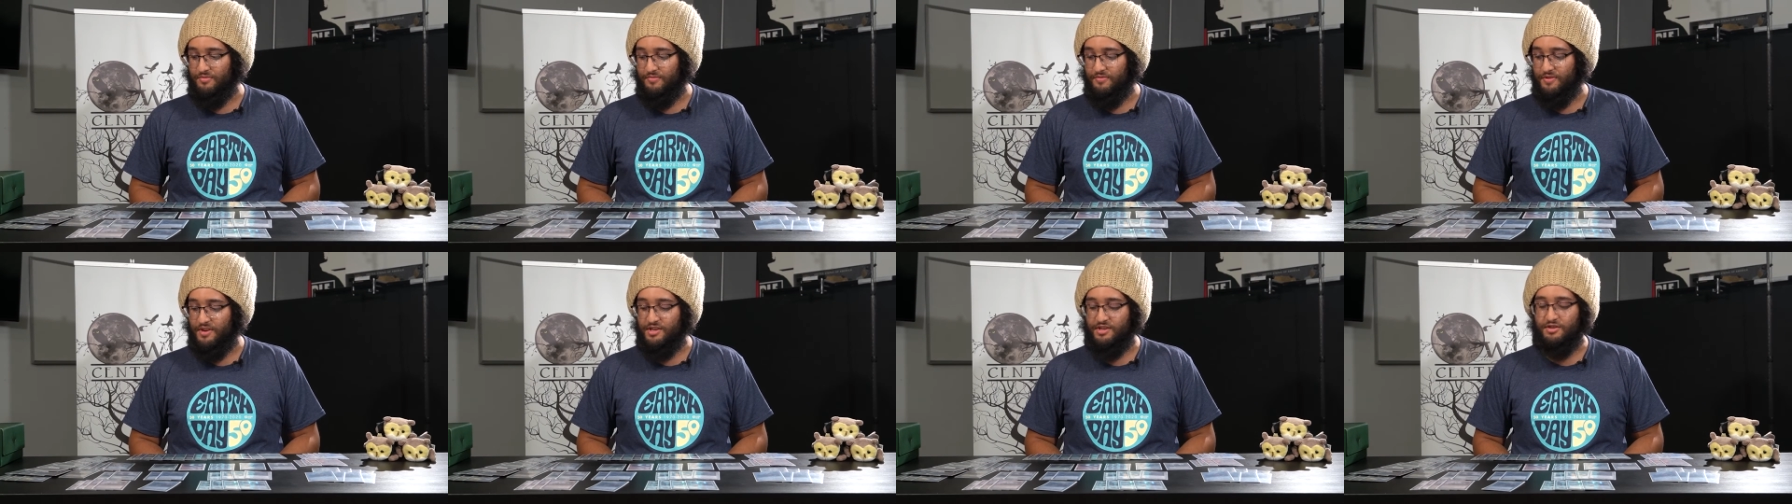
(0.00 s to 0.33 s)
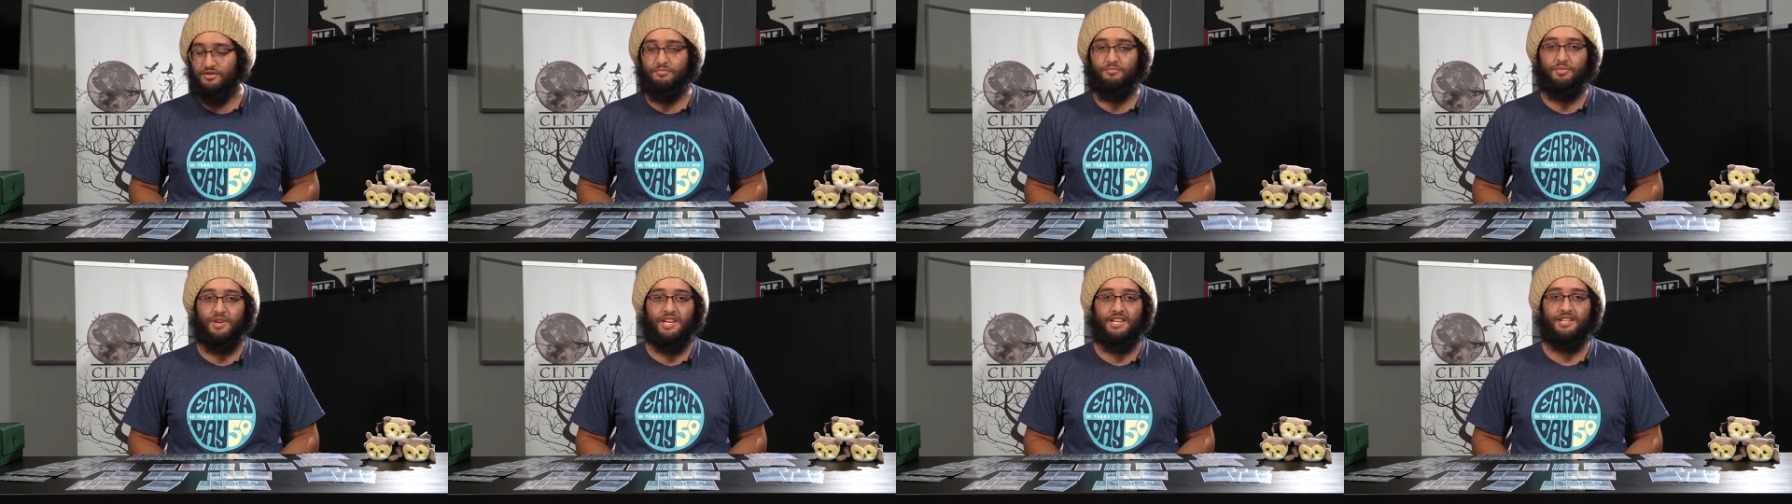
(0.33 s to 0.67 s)
fetch
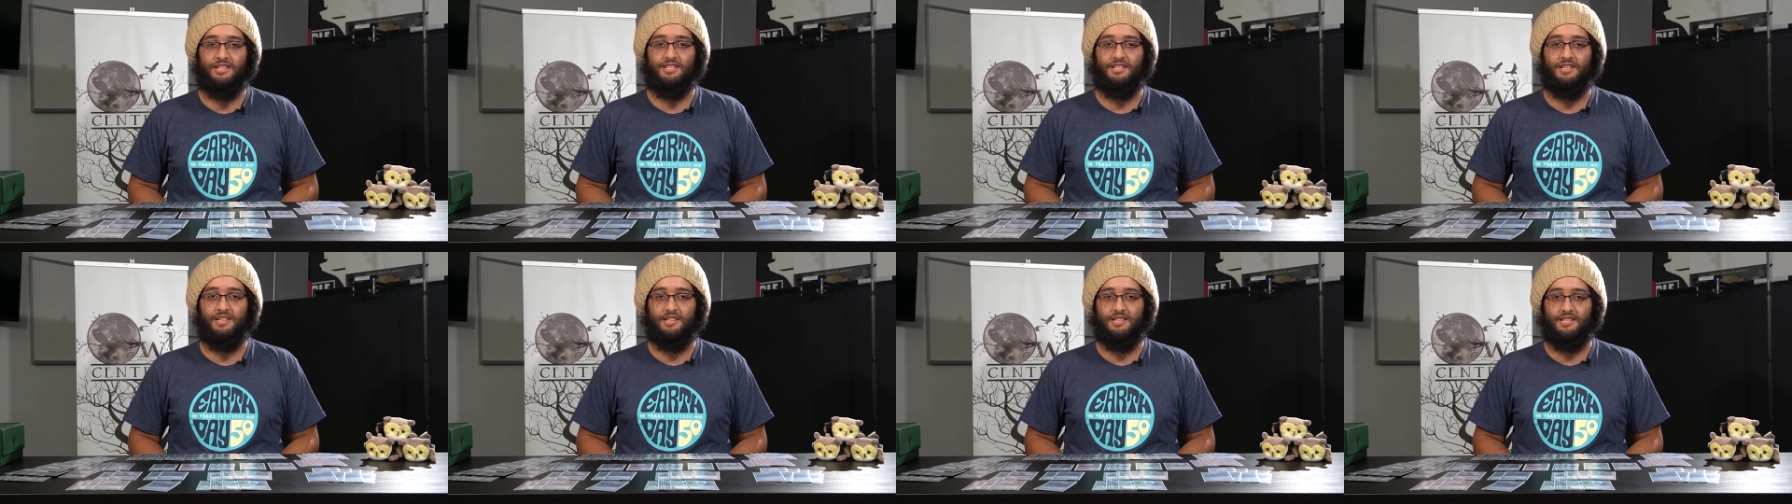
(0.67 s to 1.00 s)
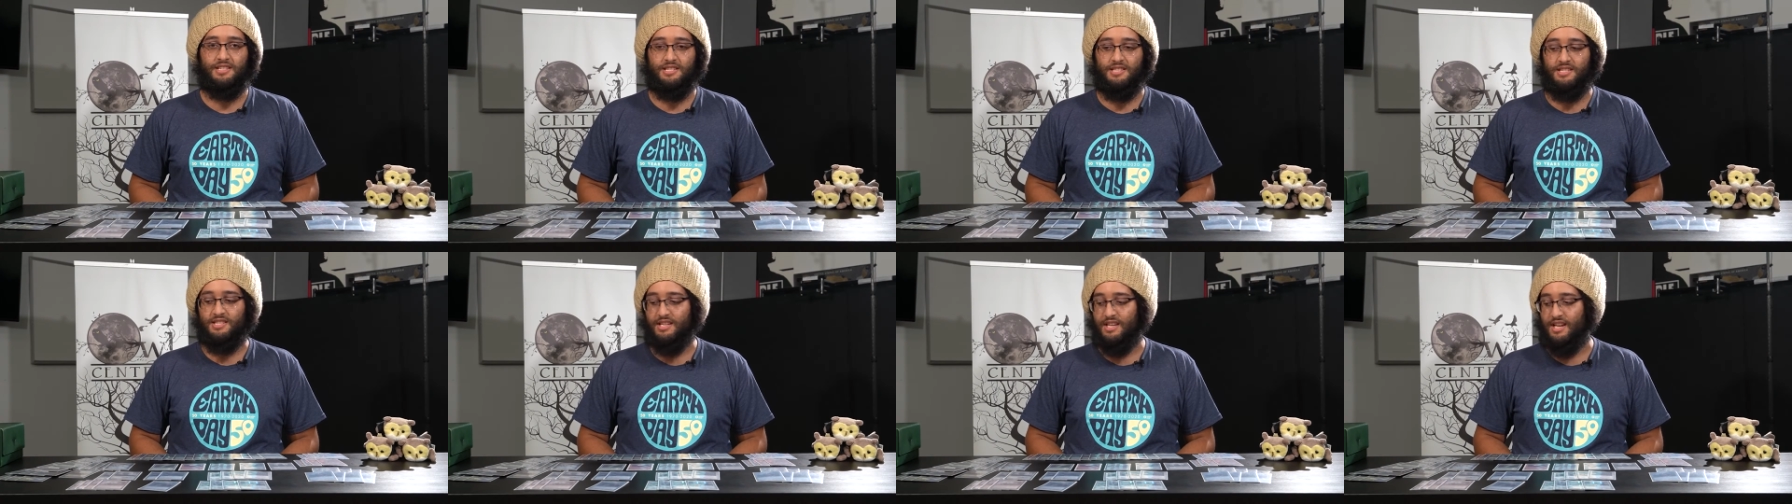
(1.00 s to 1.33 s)
your
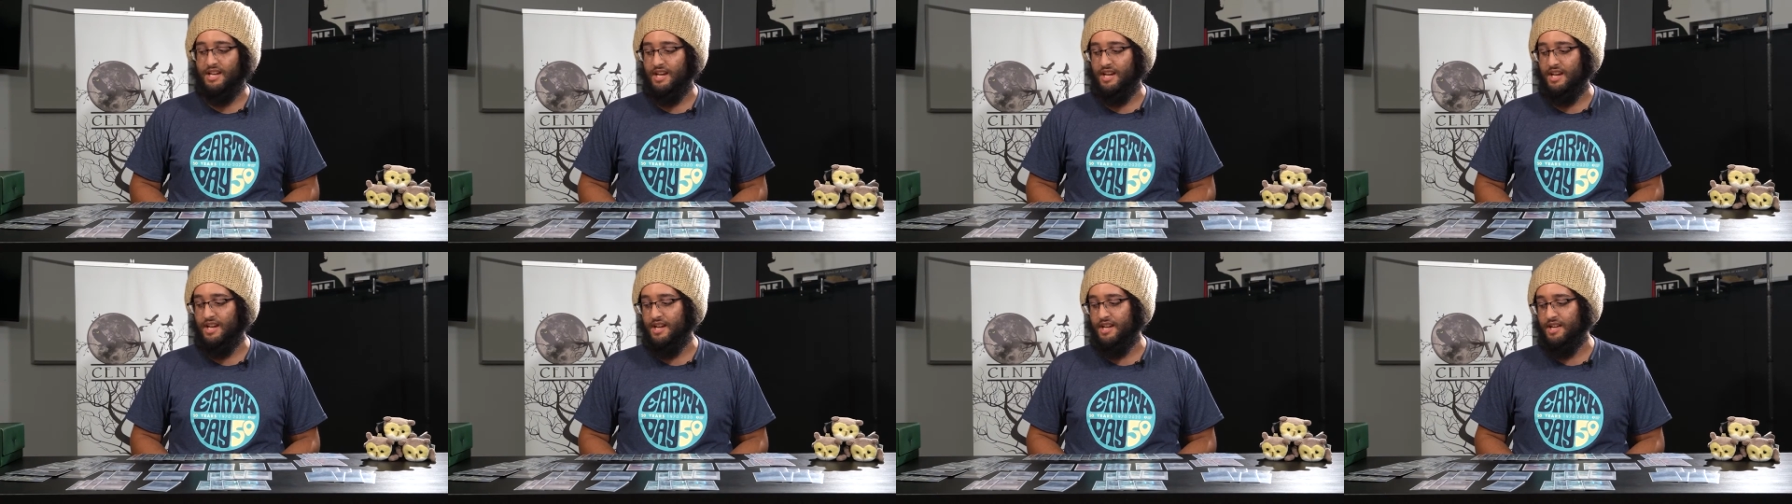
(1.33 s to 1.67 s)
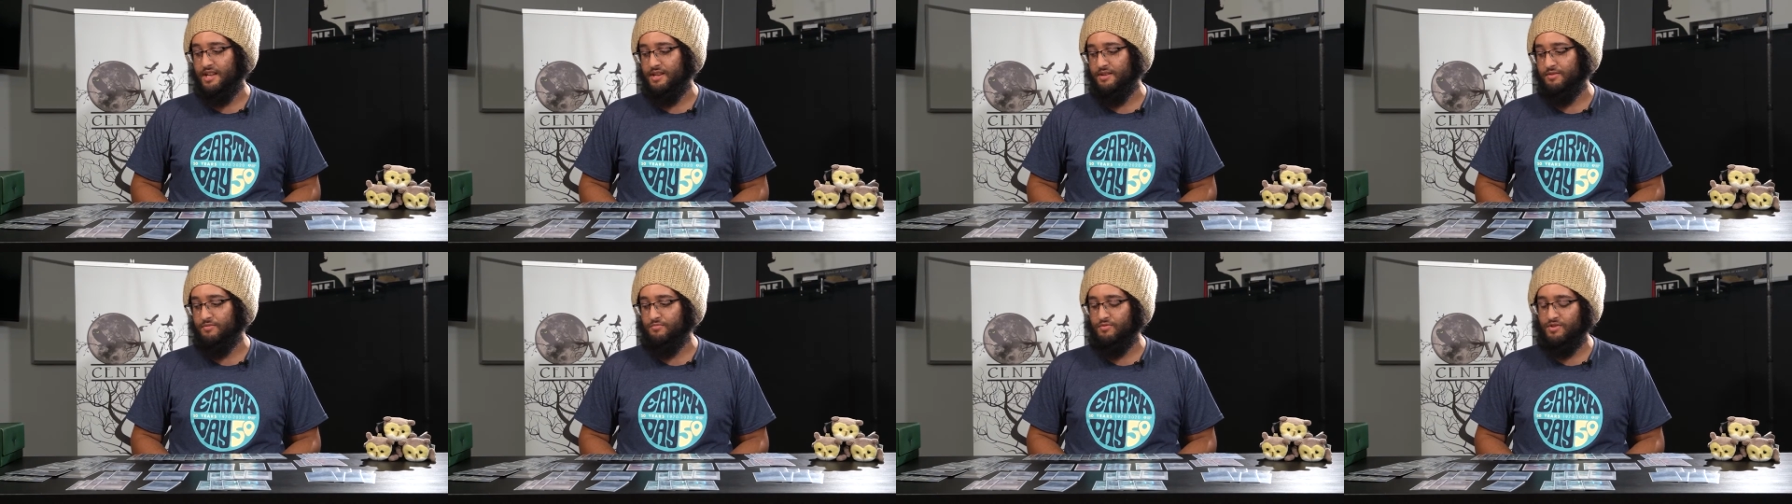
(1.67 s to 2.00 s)
basics
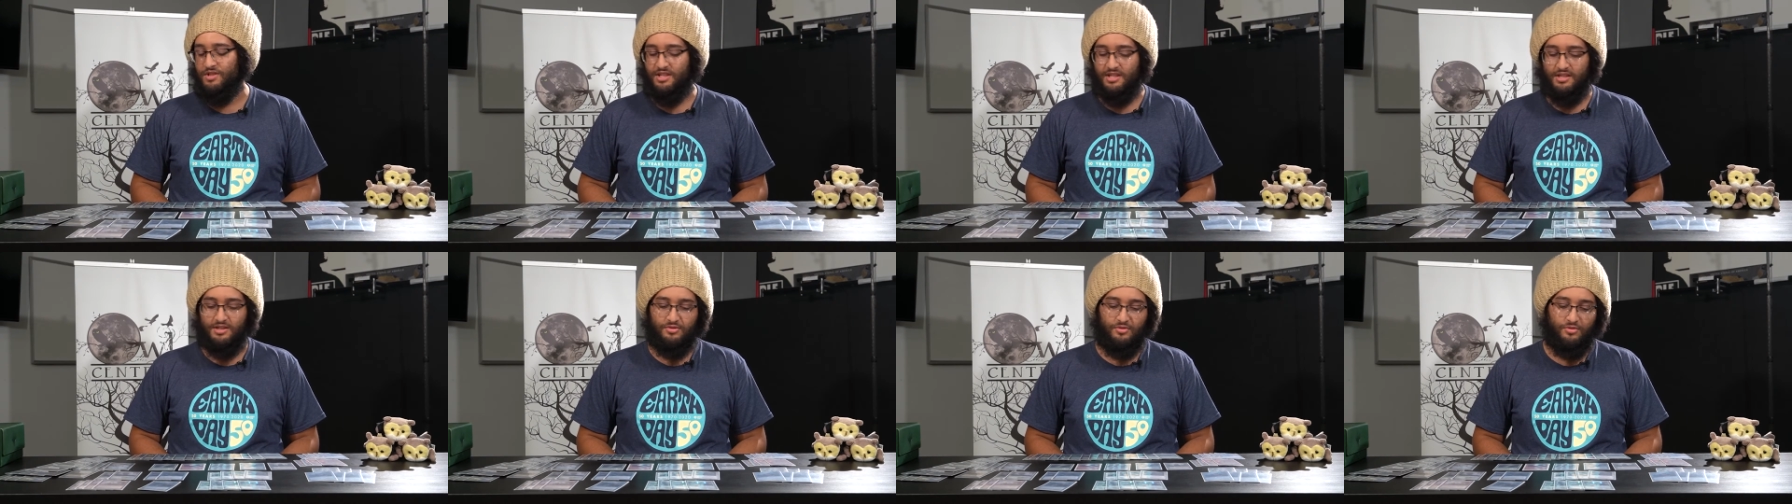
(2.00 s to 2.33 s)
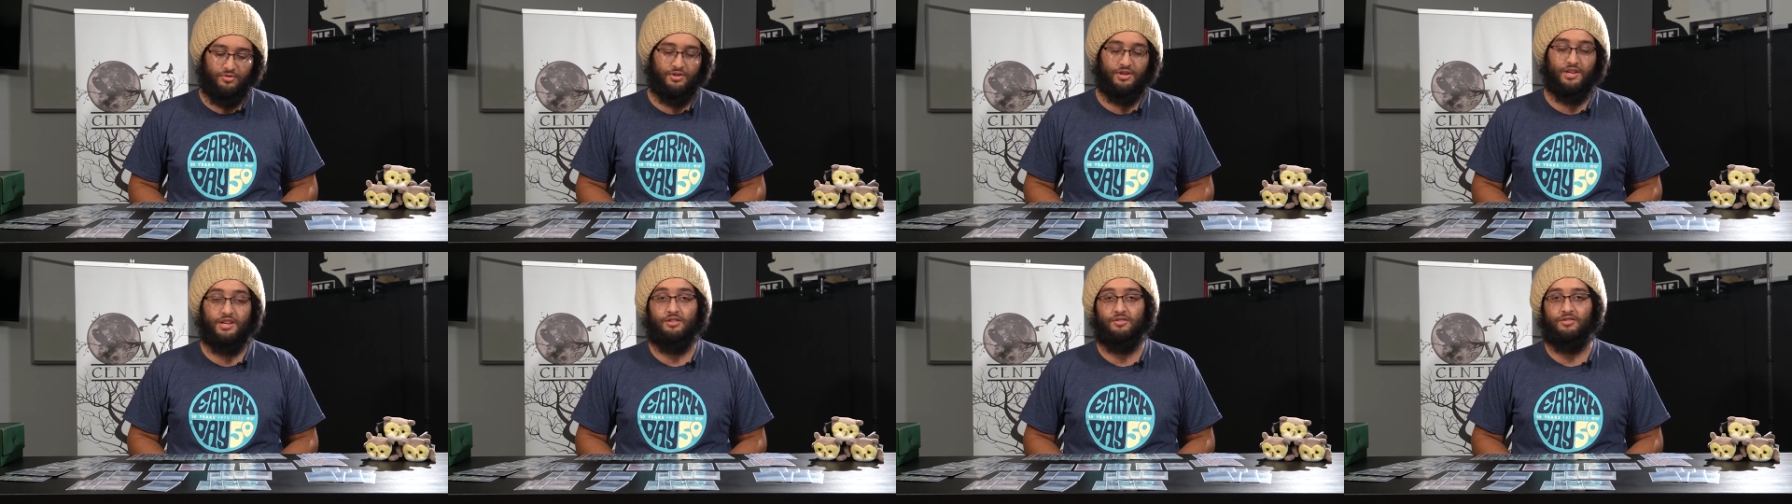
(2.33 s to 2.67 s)
and with a
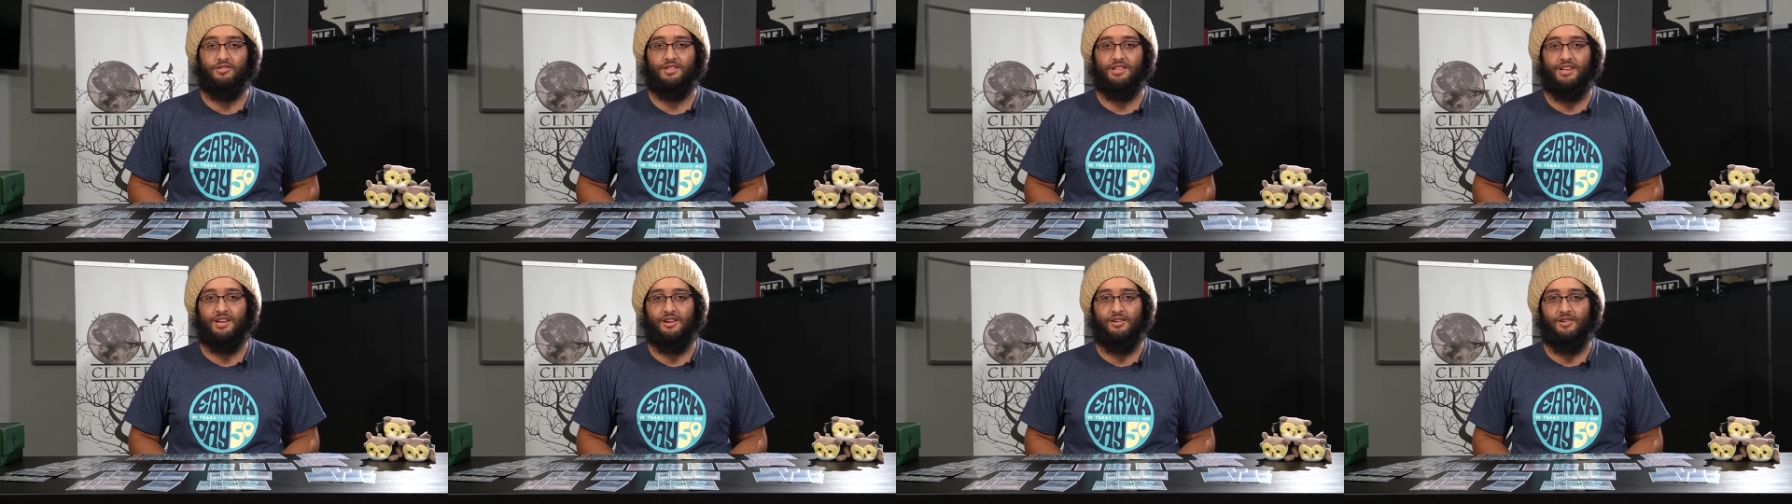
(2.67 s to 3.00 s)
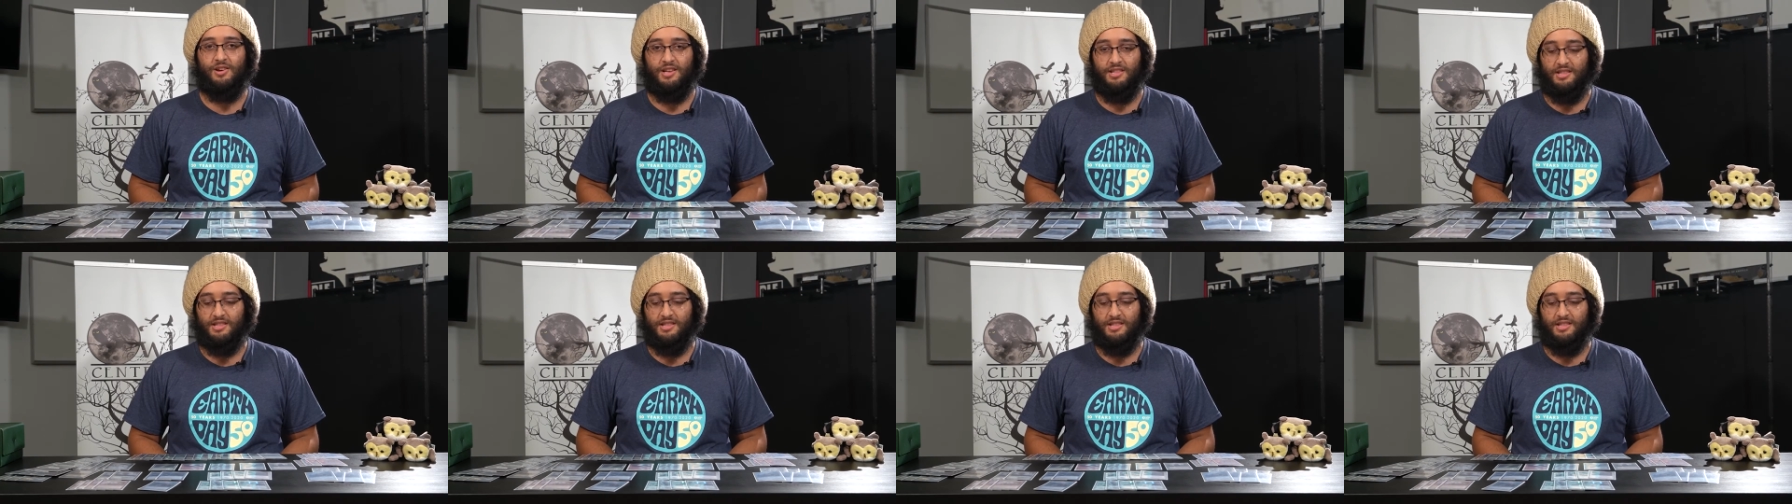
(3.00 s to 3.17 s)
duel here and there,